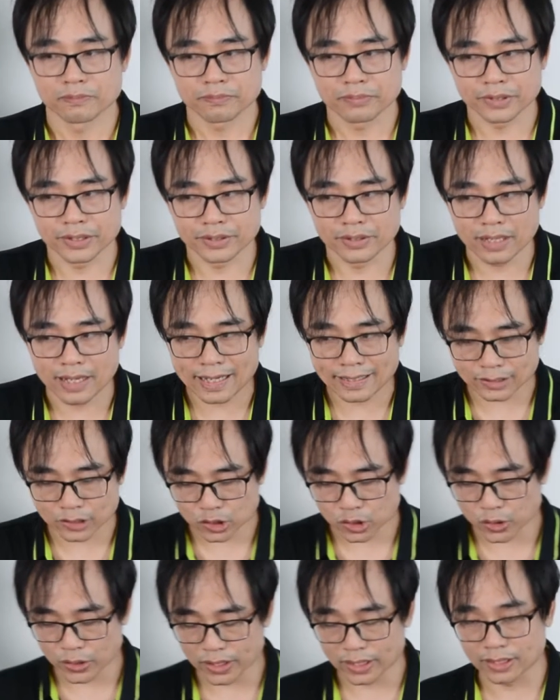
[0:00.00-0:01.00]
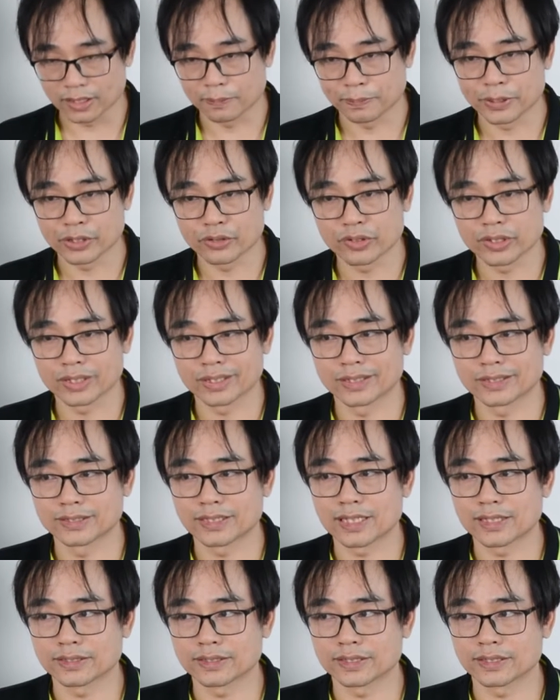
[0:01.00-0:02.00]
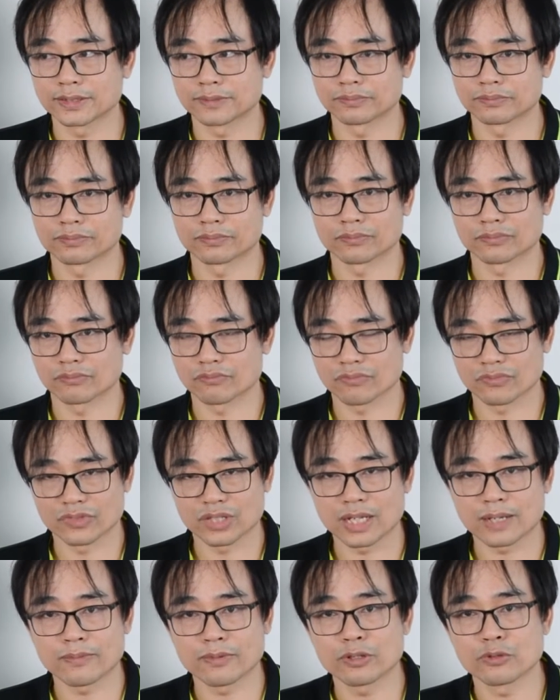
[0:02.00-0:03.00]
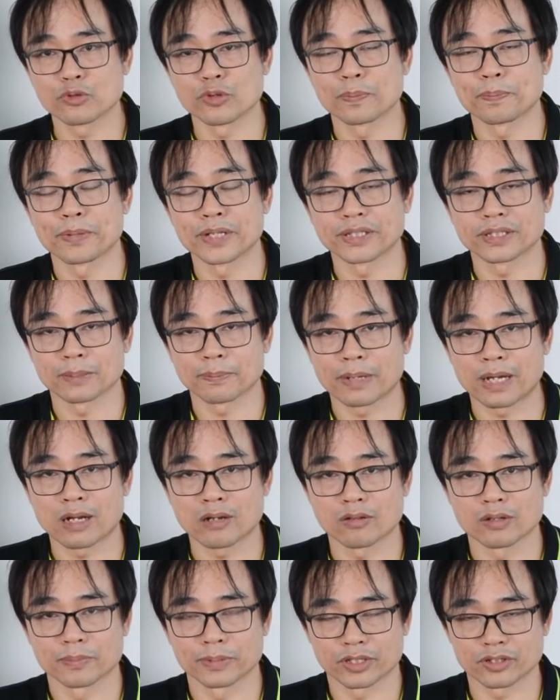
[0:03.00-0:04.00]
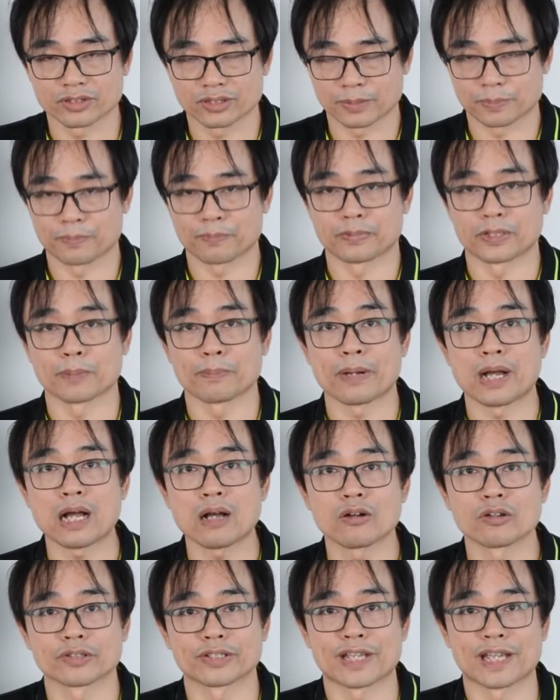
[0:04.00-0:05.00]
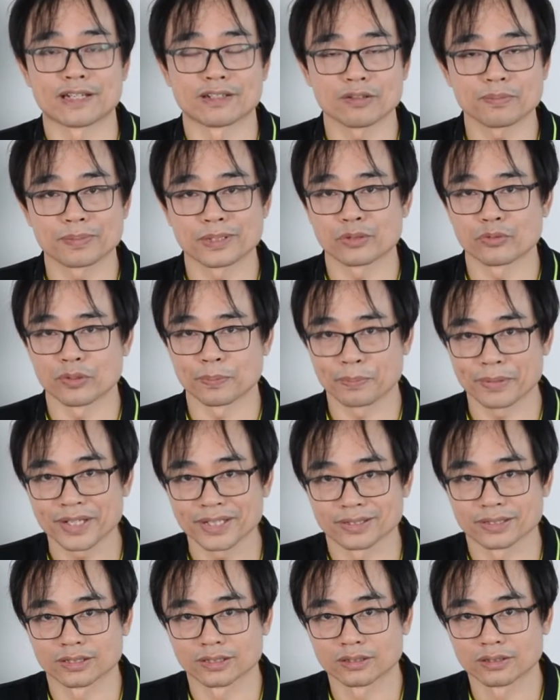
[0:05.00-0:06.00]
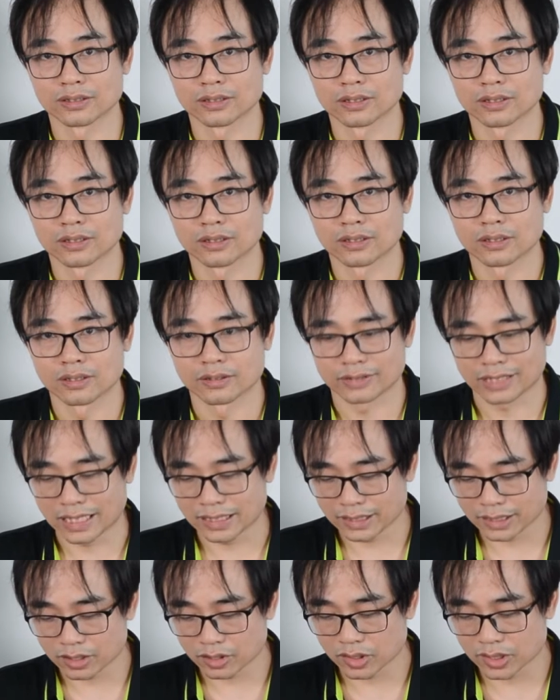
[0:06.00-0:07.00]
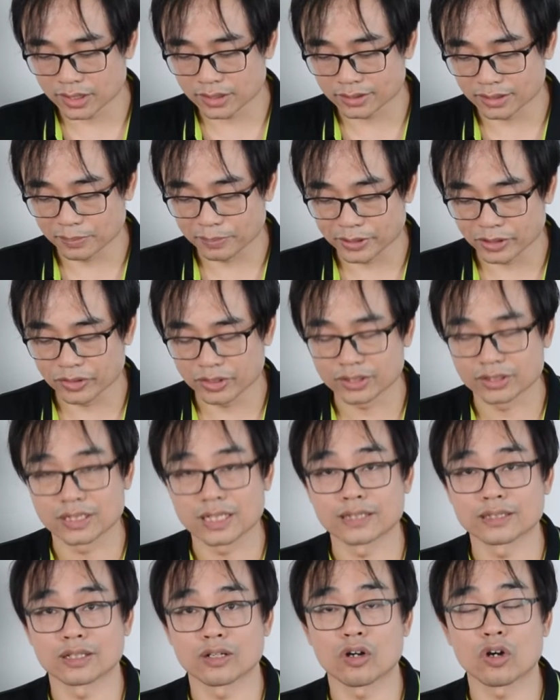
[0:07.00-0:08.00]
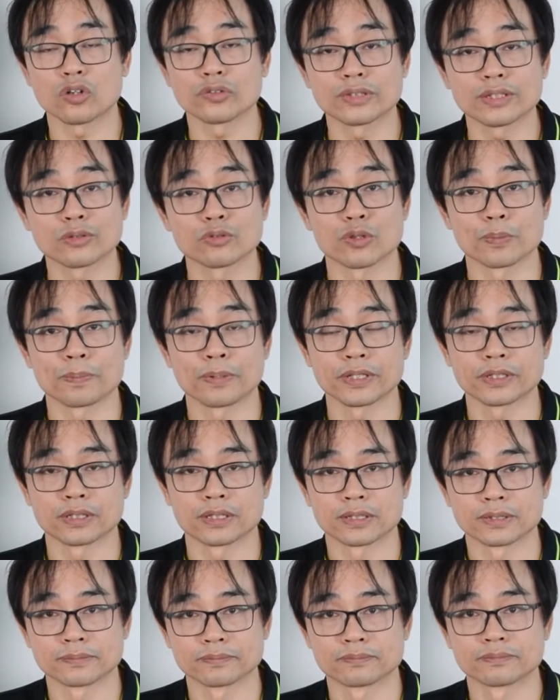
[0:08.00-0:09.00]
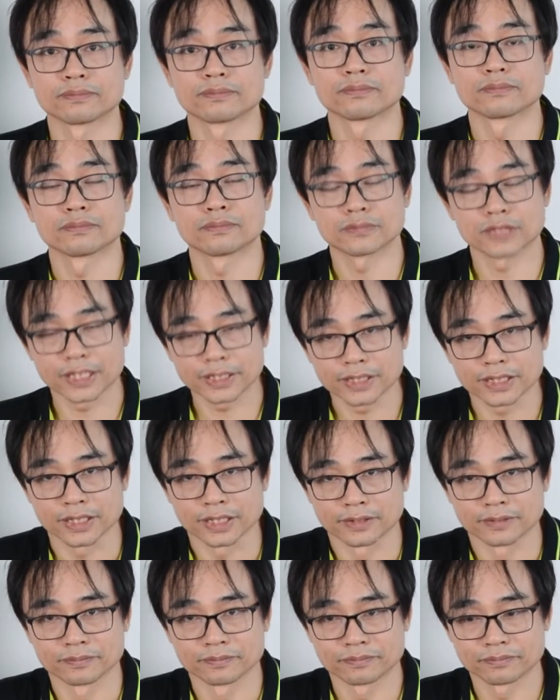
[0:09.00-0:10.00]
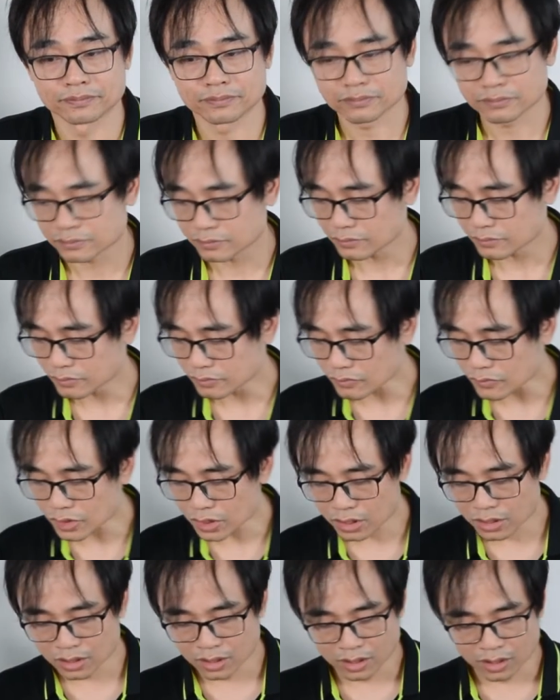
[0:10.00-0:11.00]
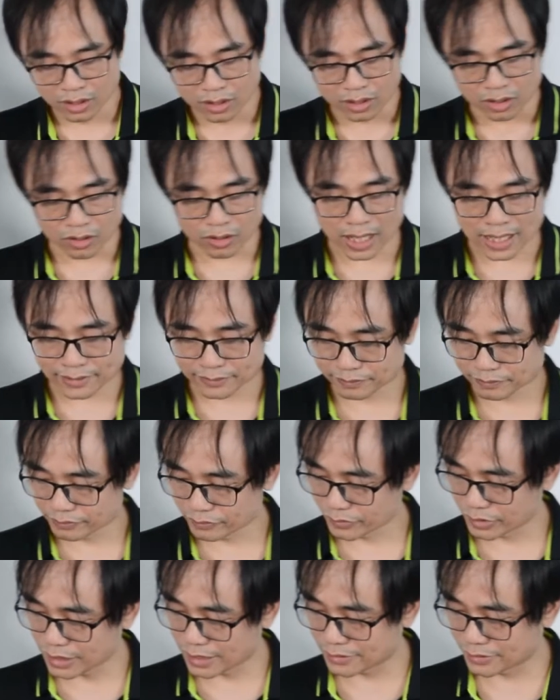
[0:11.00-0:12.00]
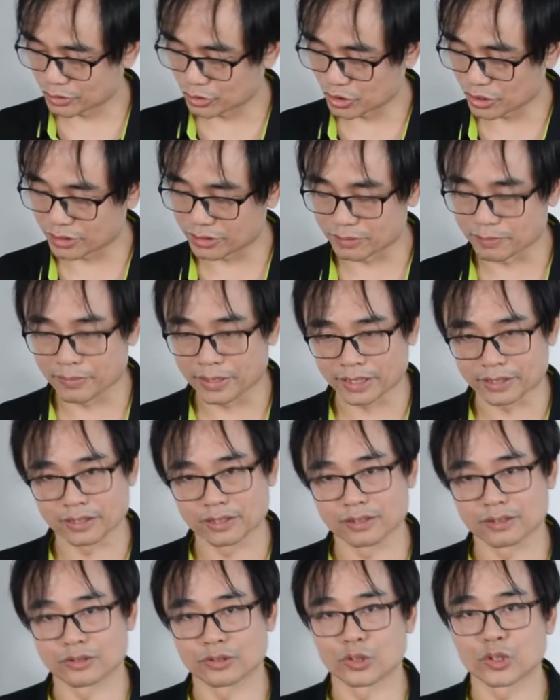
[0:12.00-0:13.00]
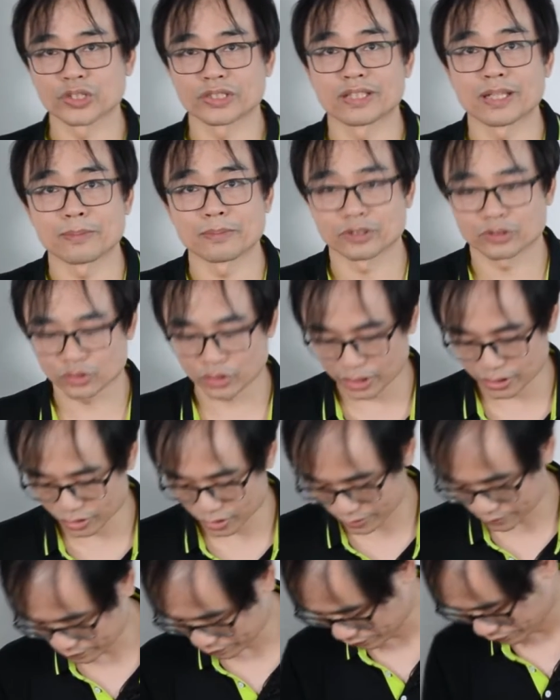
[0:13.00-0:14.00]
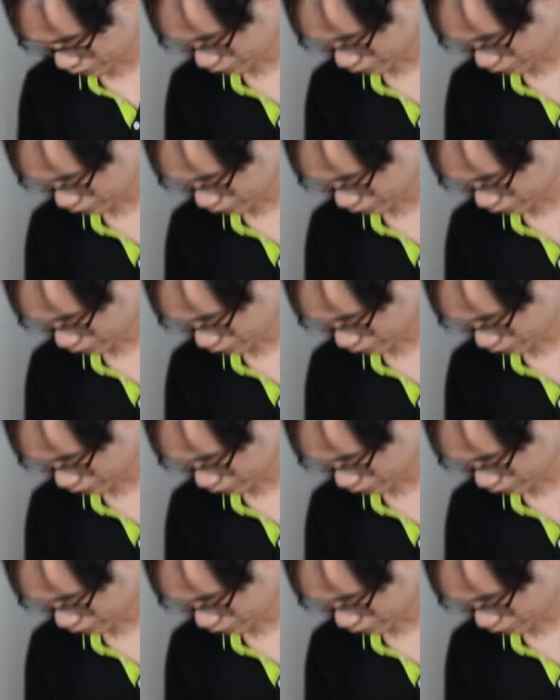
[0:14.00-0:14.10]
But actually, the PoE extender never repeat the power because the power cannot be repeat. Technically, the POE extender only repeat the data. All right, let's just make a quick demonstration.